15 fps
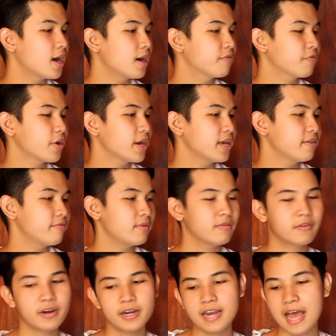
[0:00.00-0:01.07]
forgive me
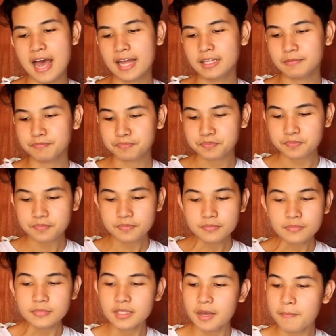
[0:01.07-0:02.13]
for that.
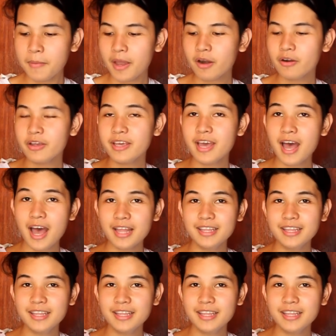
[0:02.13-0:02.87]
Pero yeah,